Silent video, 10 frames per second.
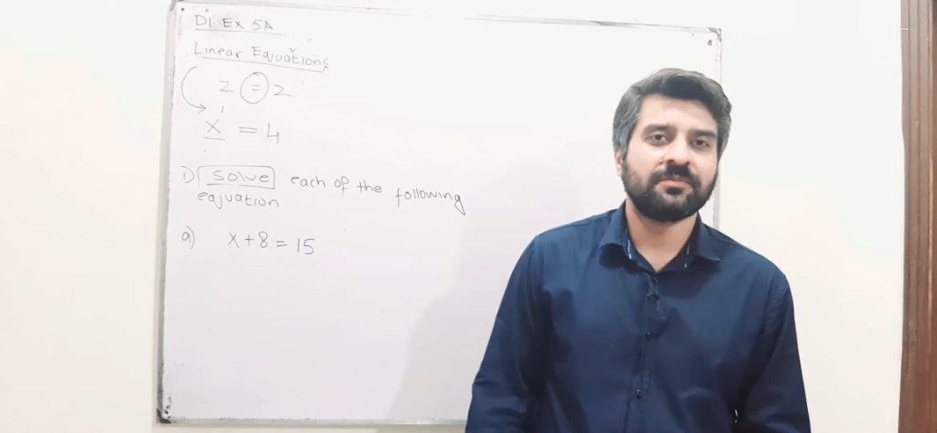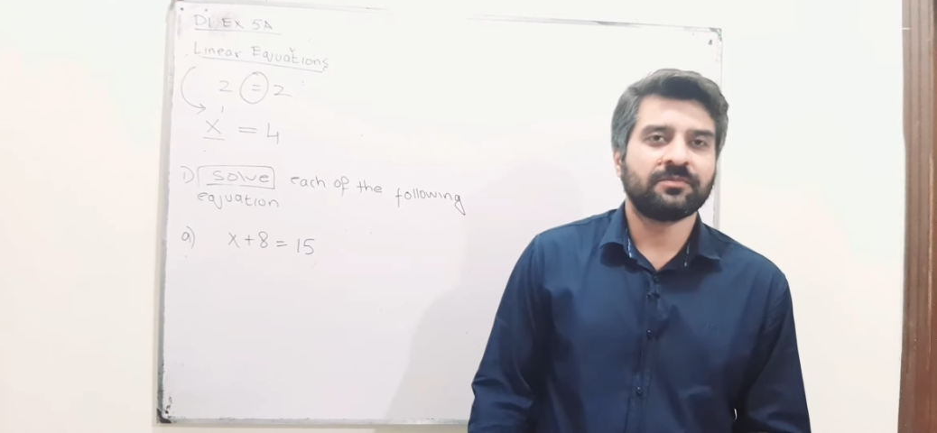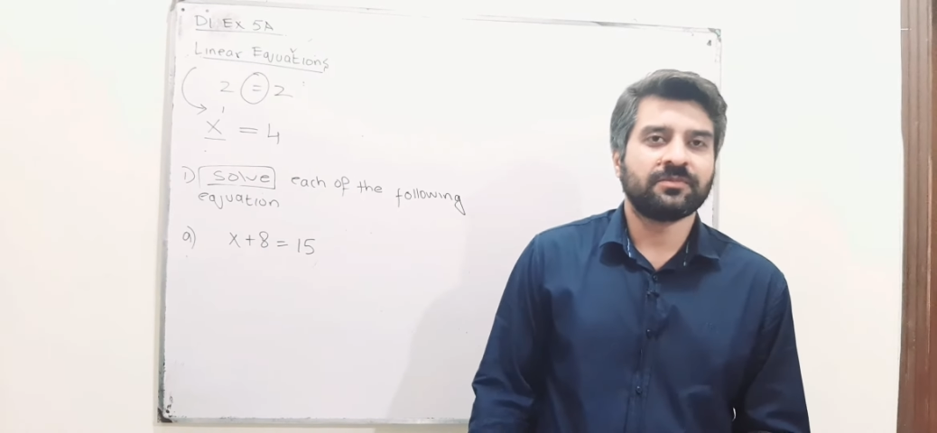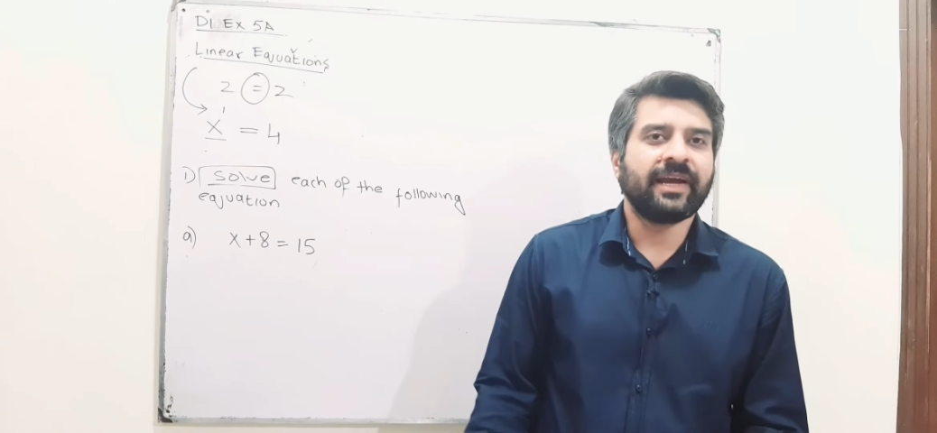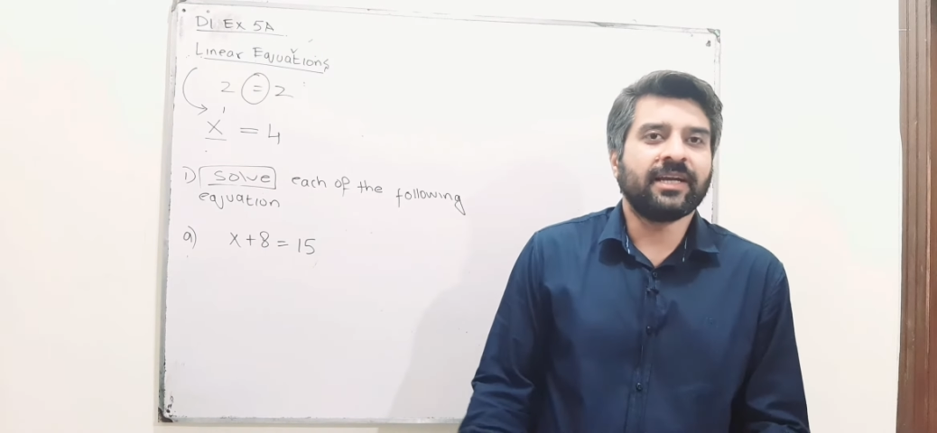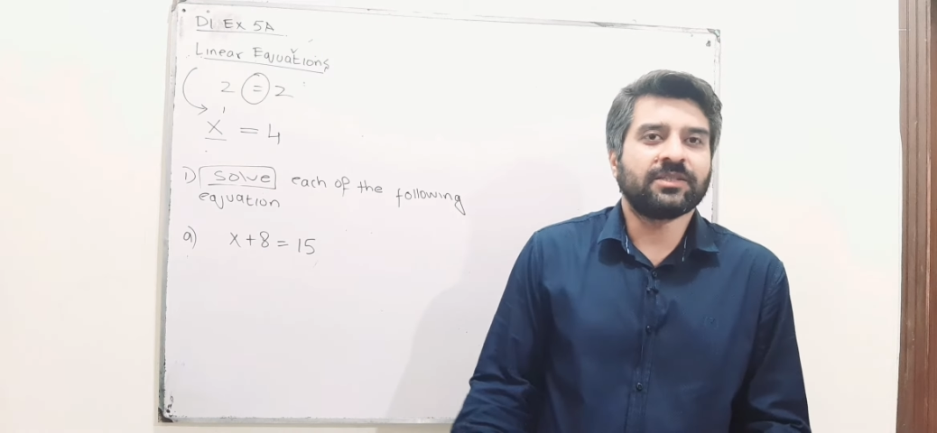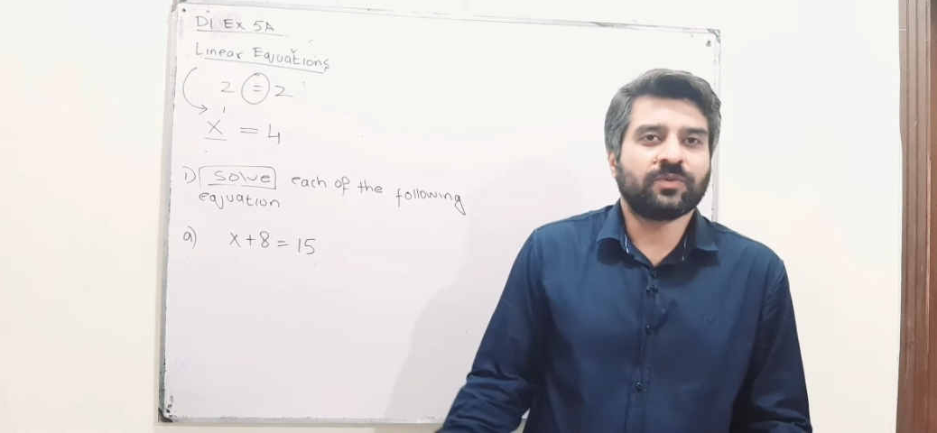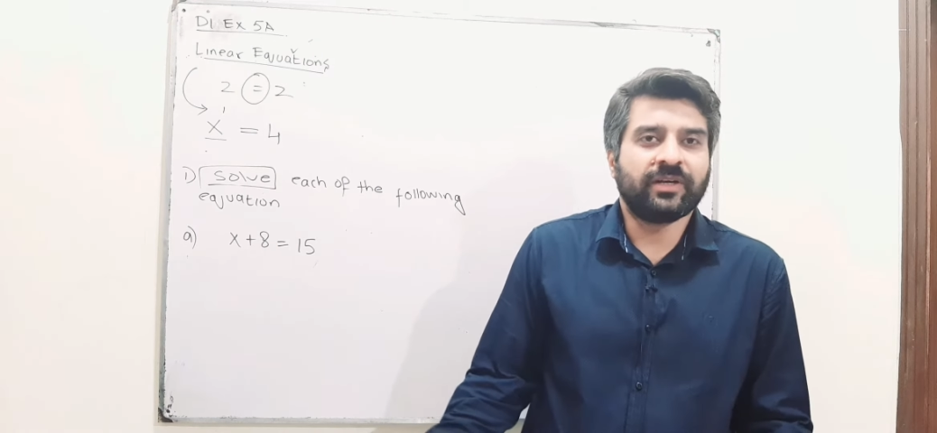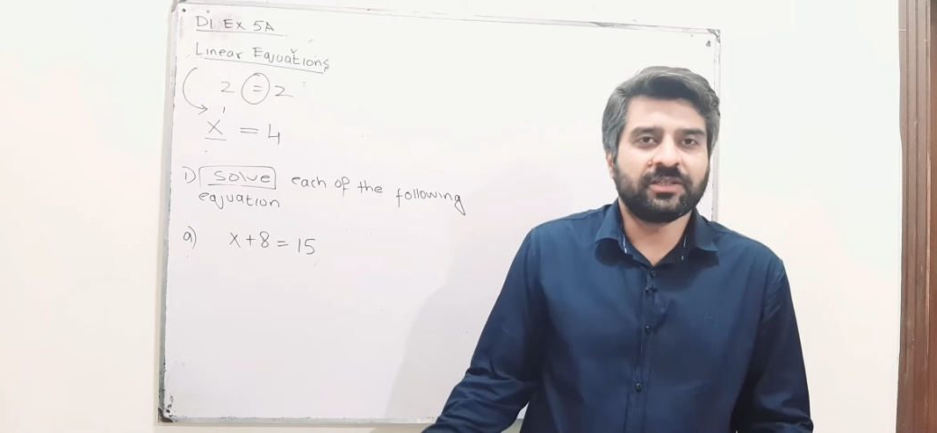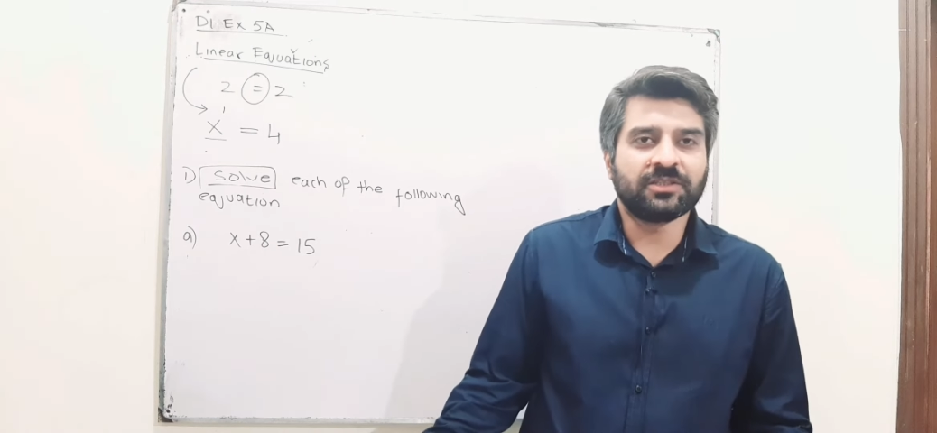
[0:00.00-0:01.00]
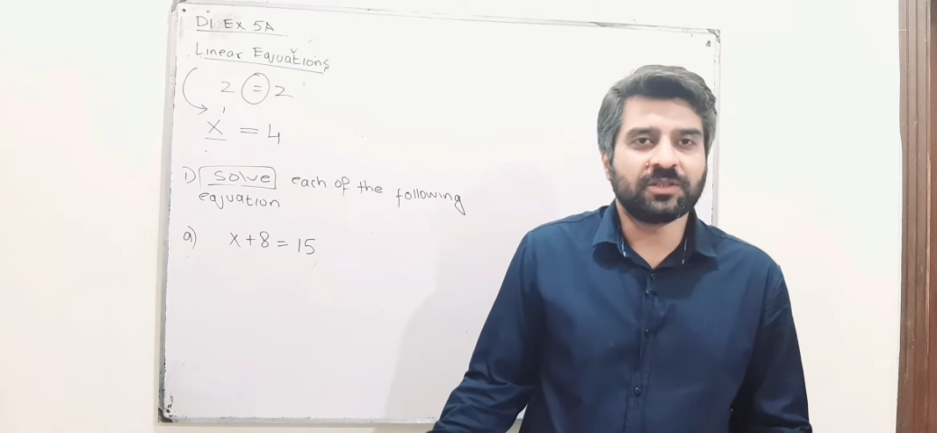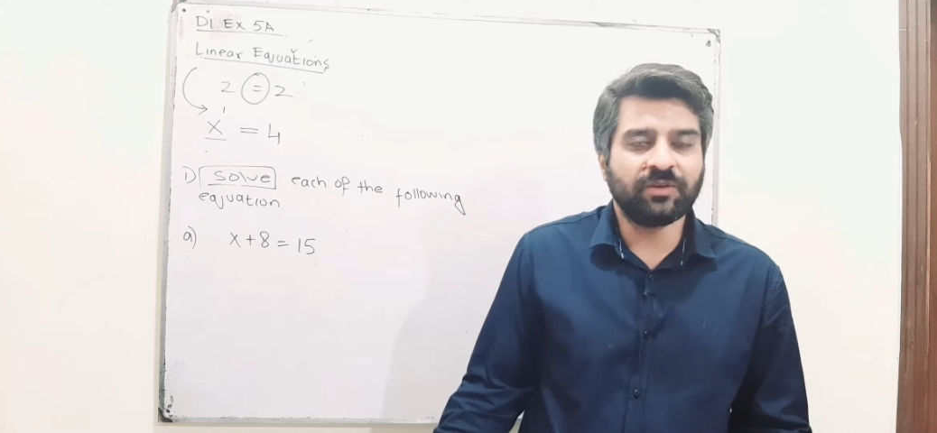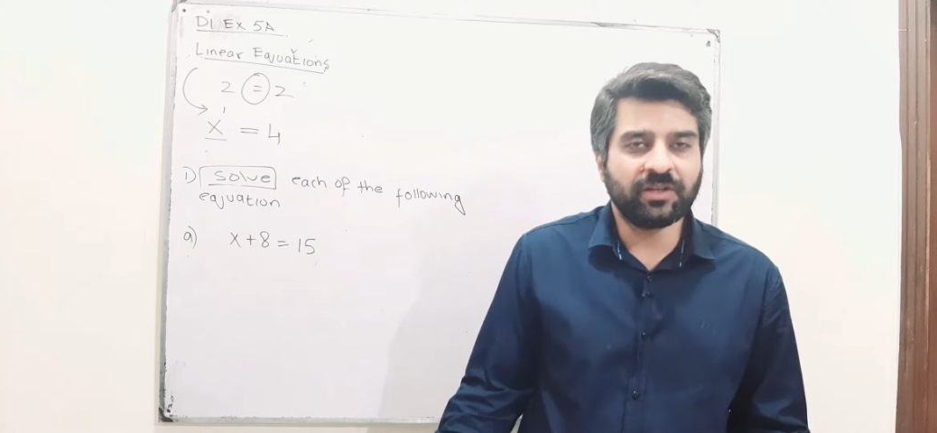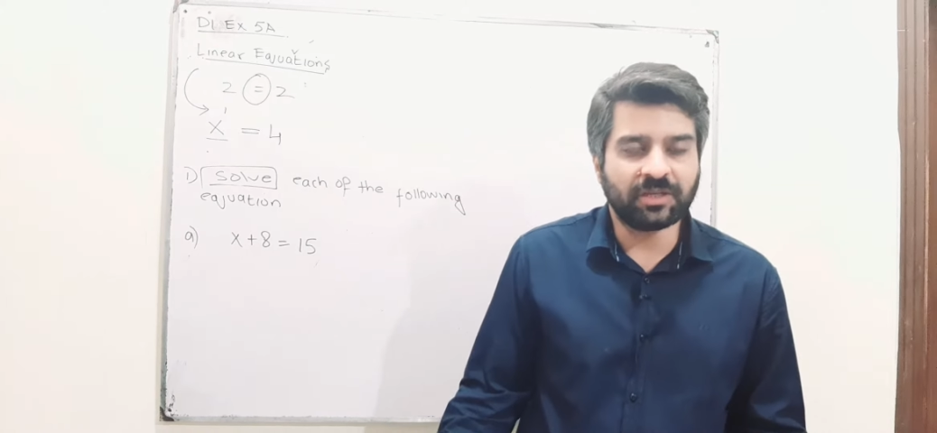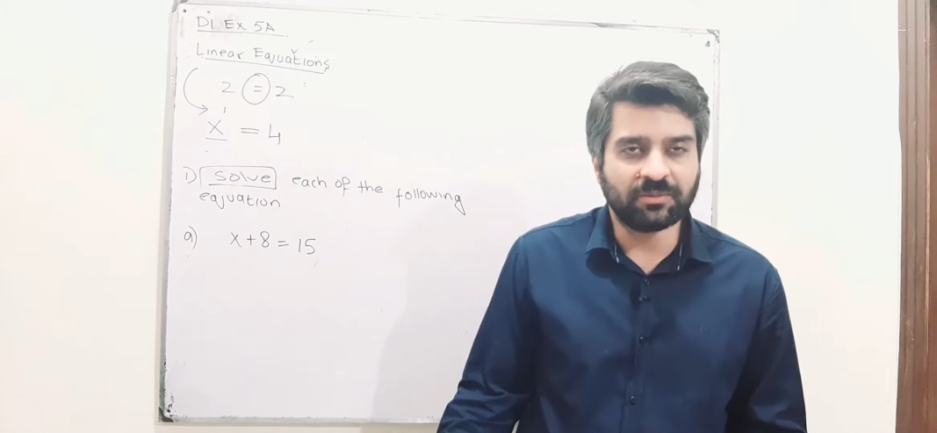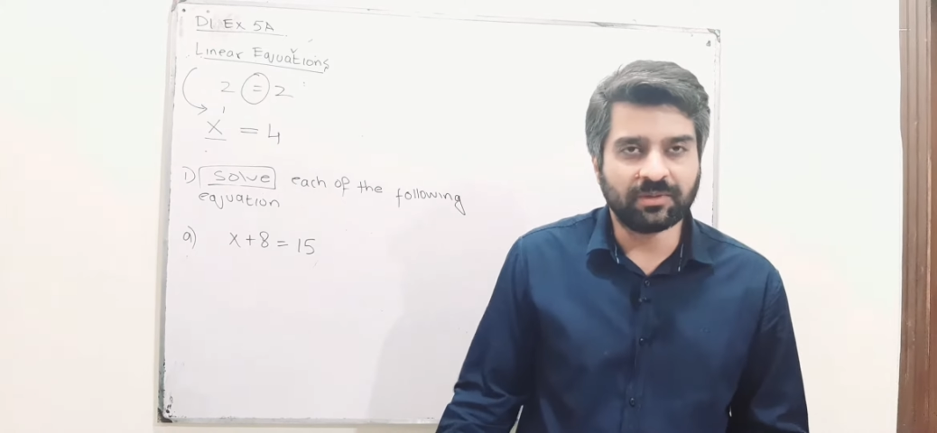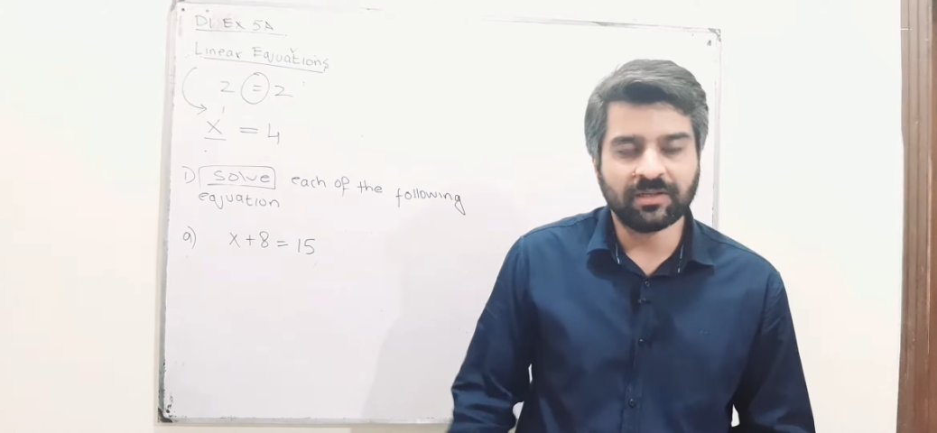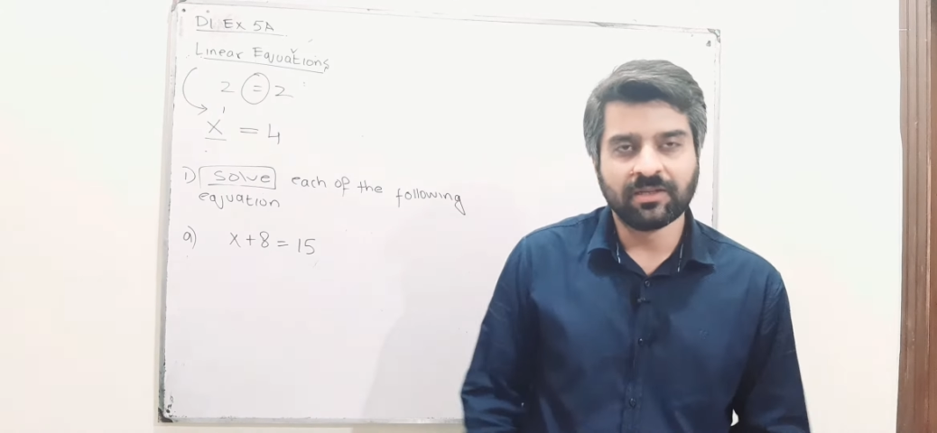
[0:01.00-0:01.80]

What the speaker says: that's why it is a variable,